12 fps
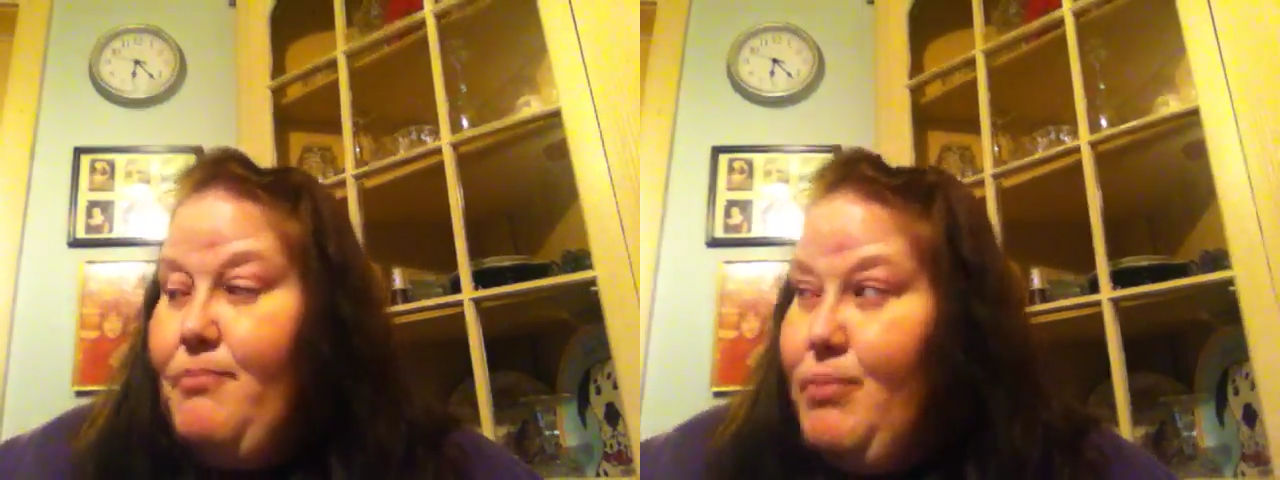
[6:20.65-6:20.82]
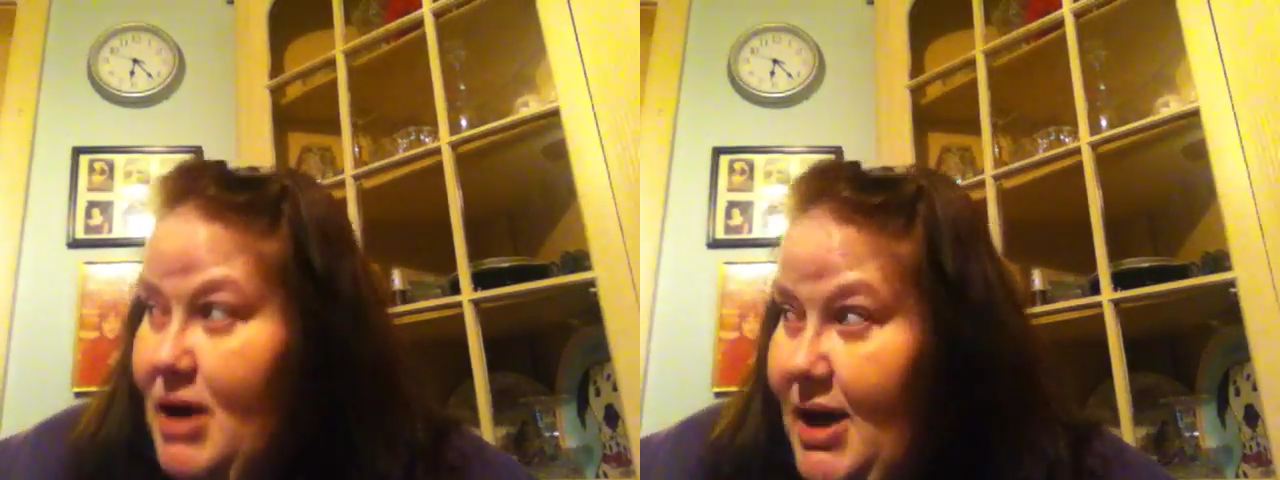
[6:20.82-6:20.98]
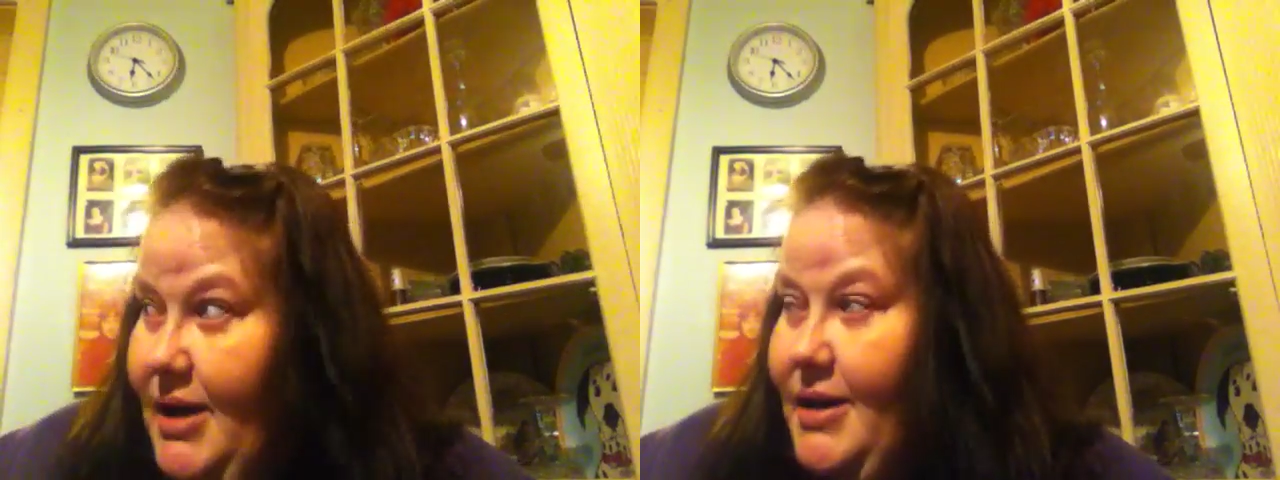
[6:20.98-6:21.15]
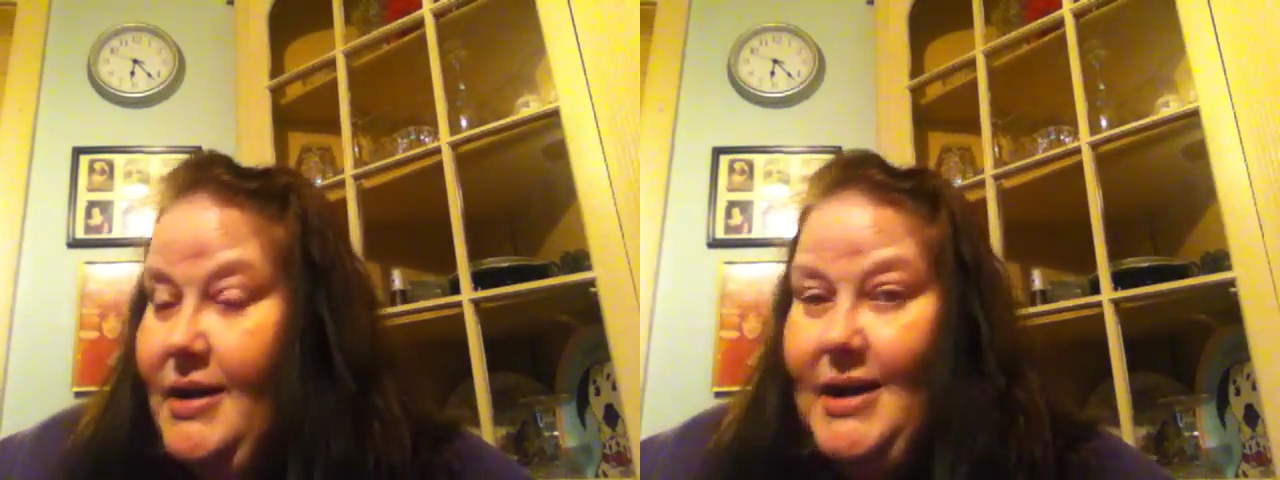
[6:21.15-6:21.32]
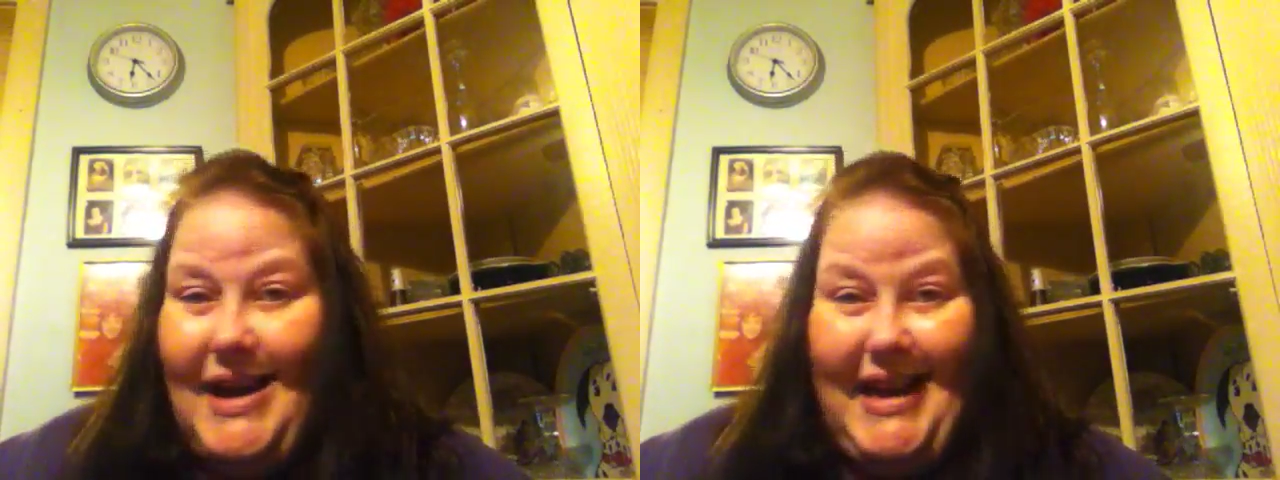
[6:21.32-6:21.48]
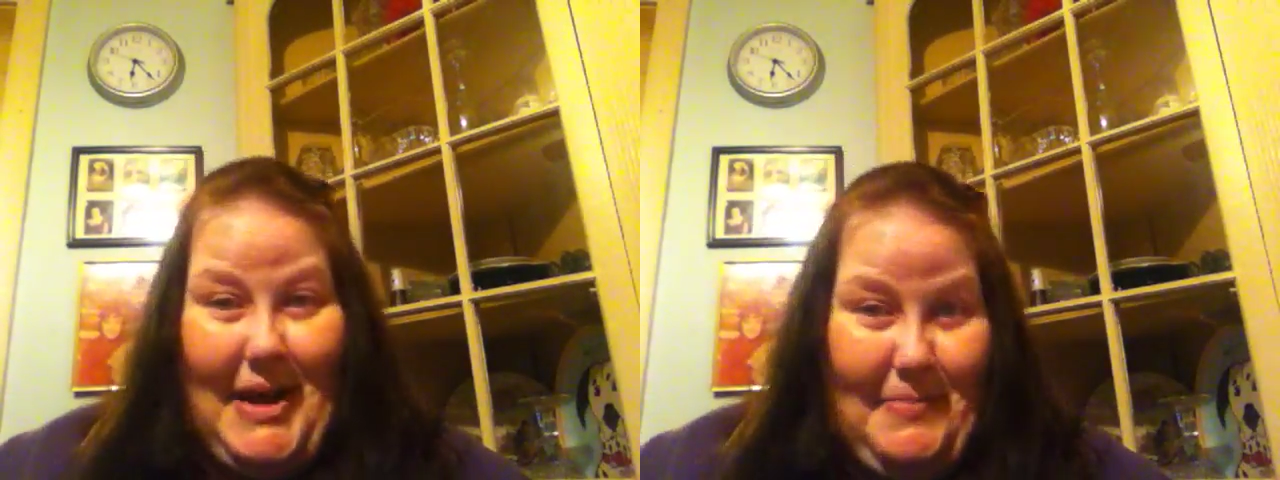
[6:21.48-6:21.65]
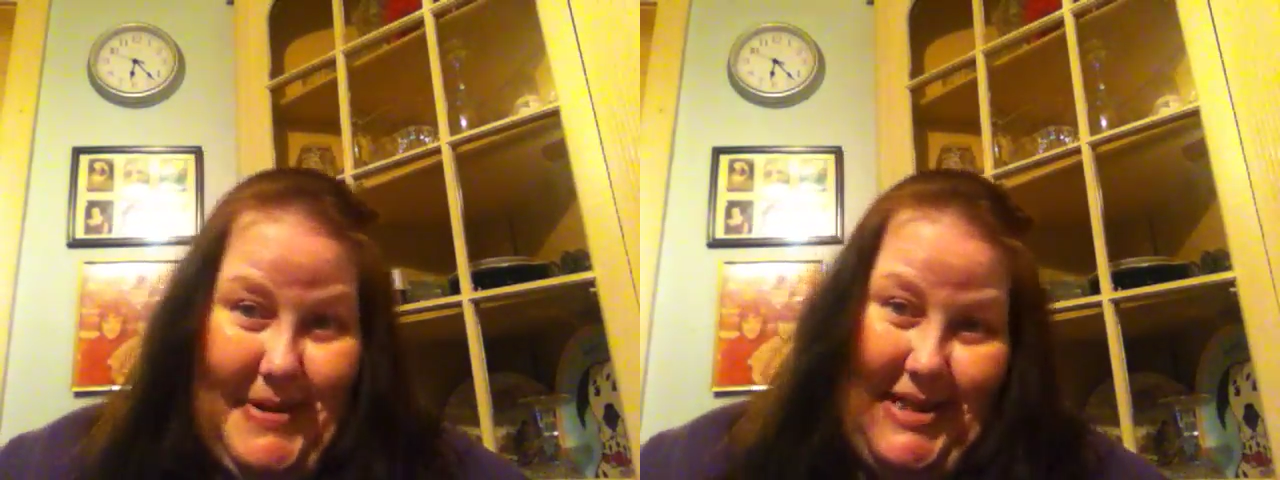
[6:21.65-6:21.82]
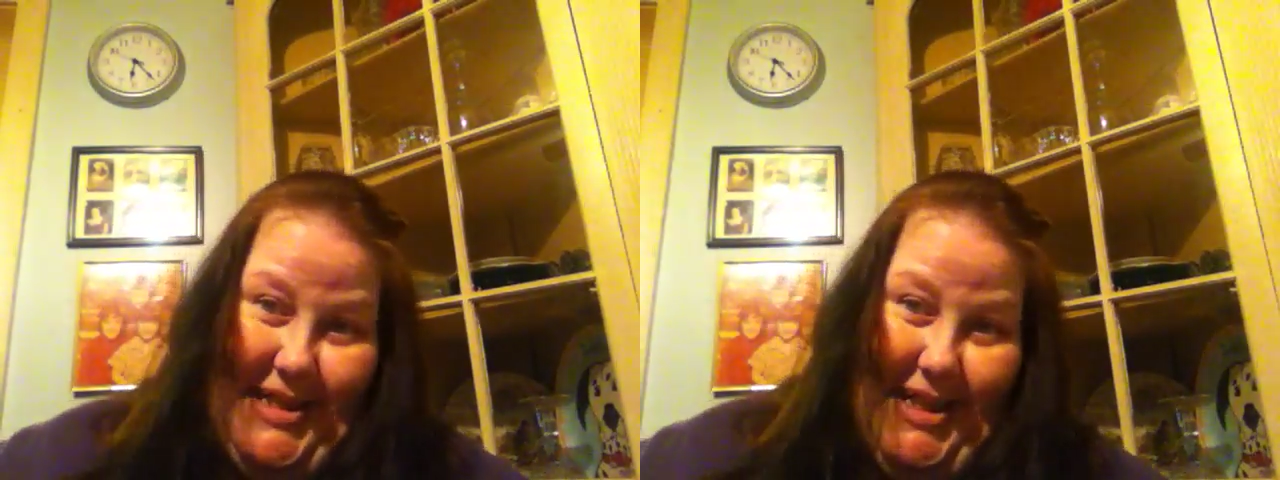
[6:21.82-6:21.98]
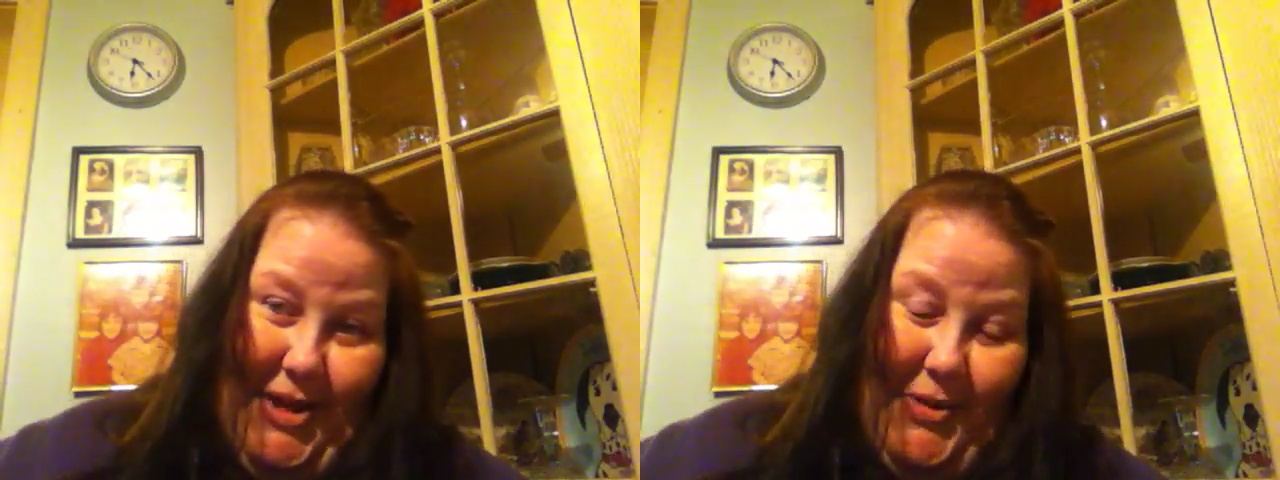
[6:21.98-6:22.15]
But getting up
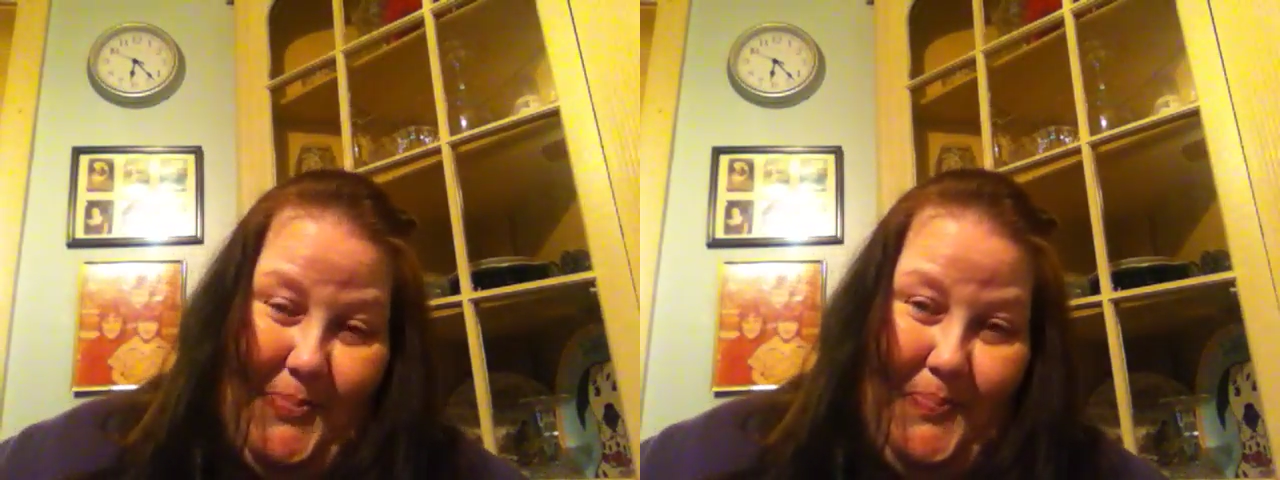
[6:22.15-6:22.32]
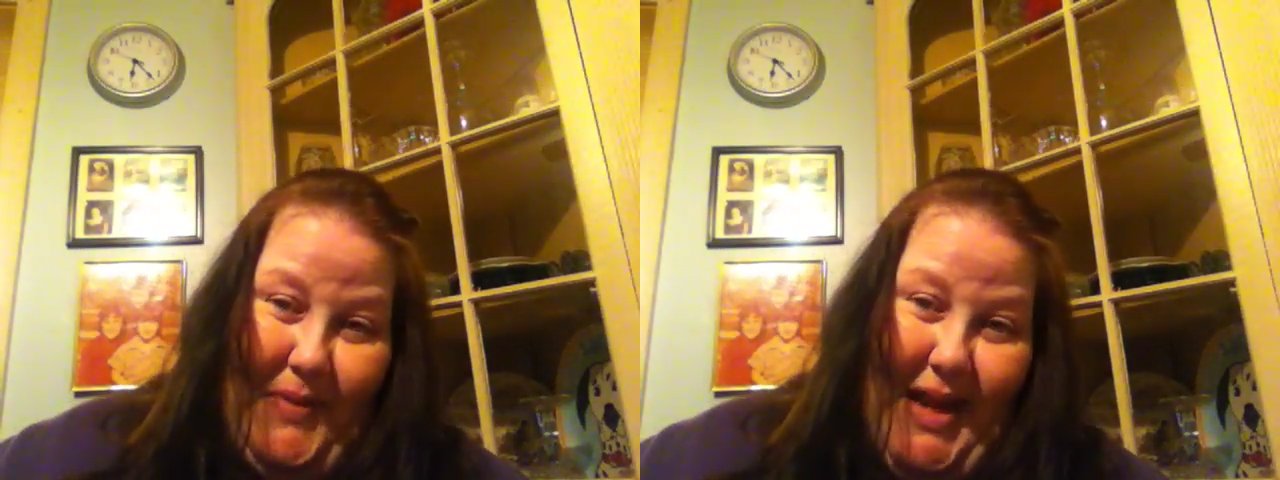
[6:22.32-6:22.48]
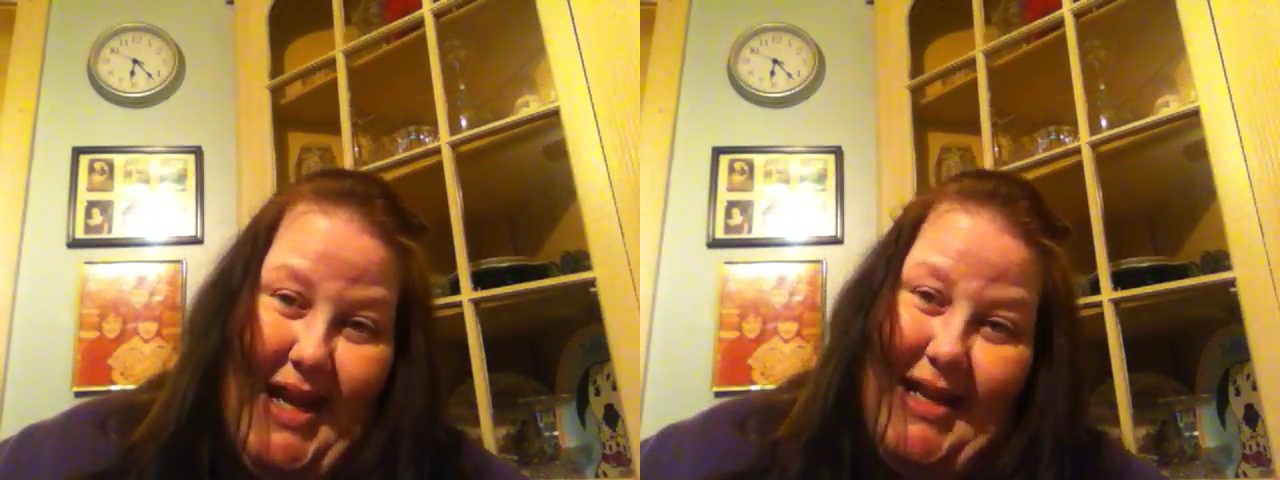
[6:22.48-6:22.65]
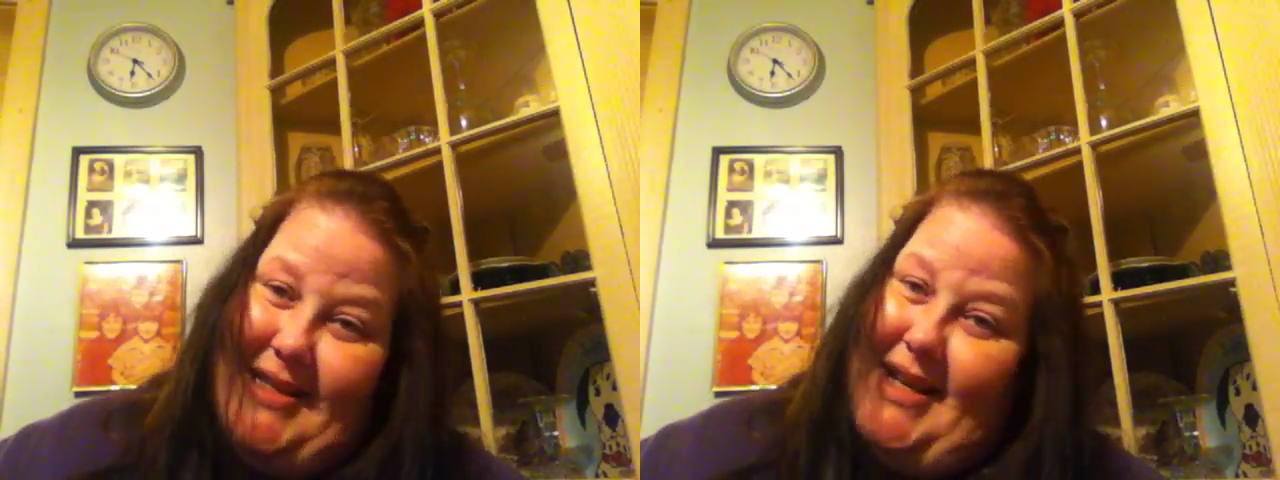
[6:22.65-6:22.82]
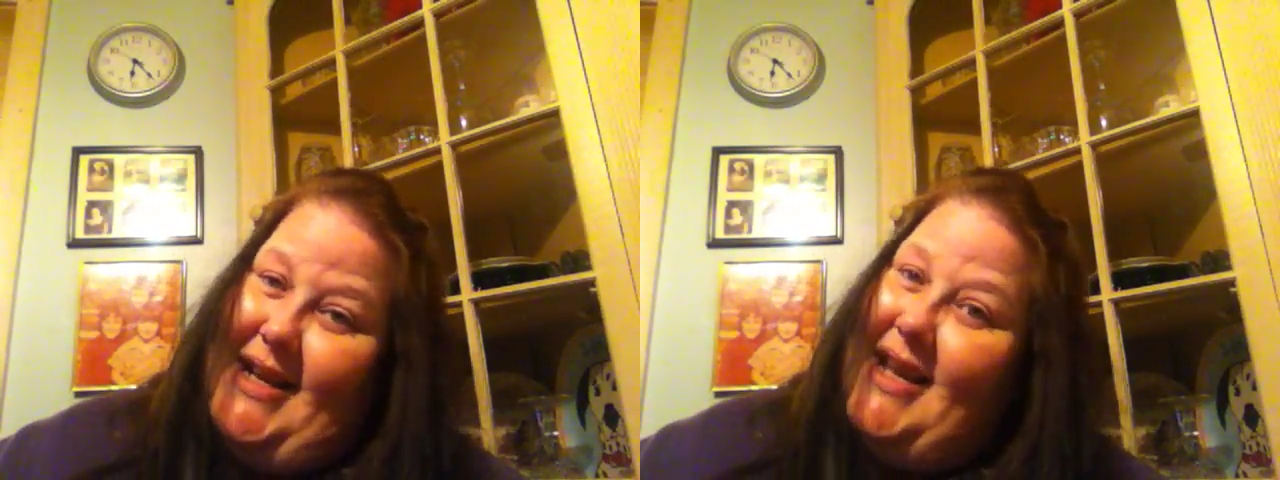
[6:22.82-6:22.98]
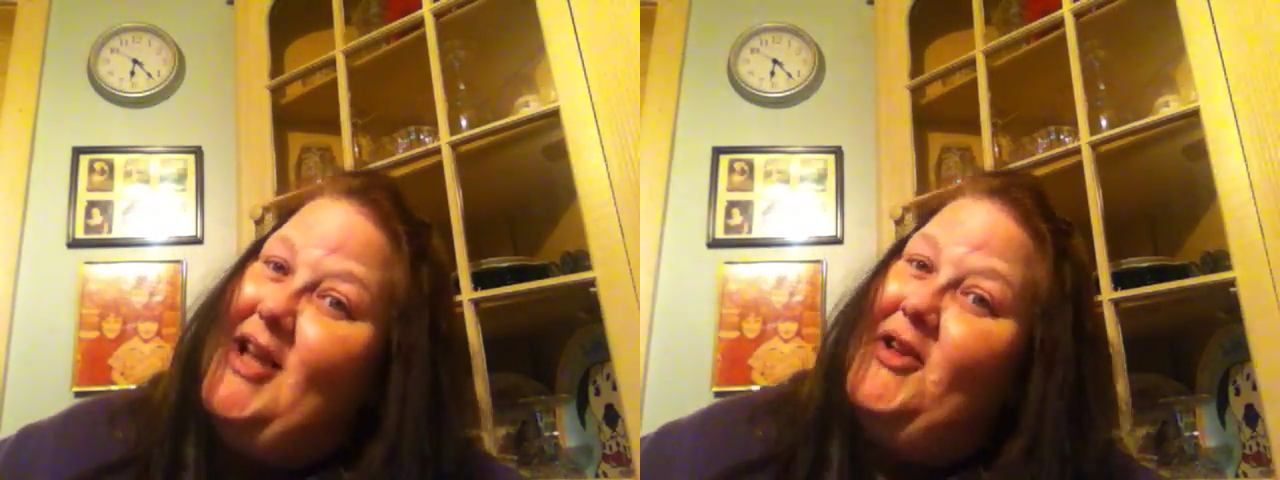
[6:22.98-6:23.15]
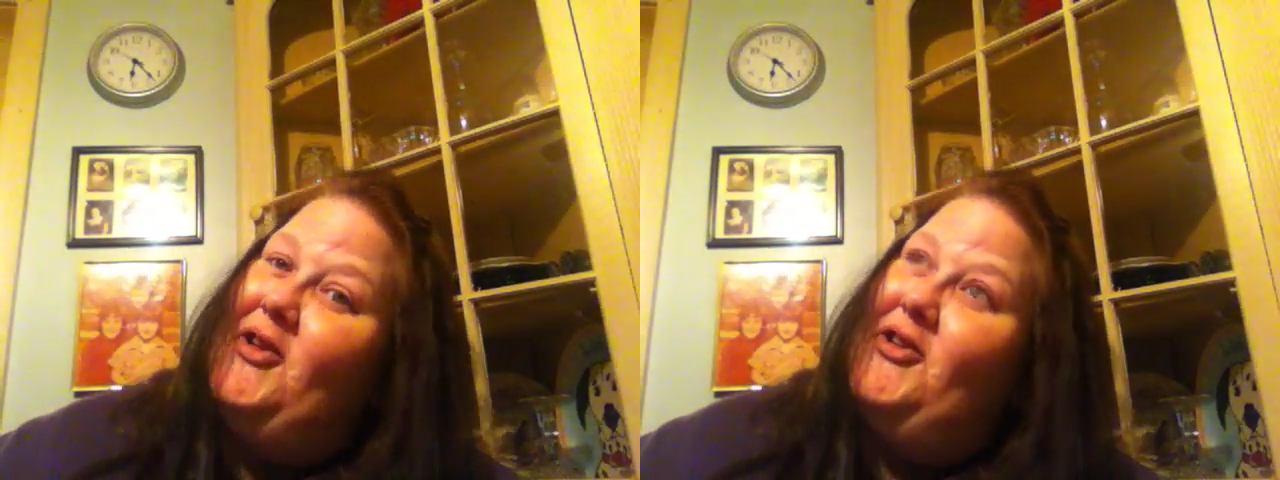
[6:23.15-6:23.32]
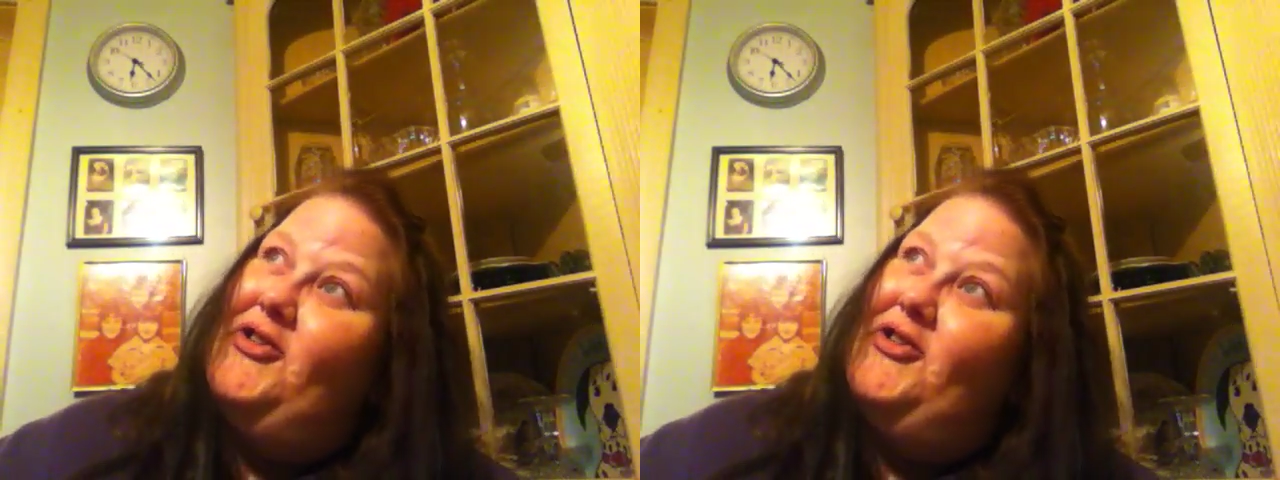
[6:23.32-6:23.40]
into there, and it's on a hill.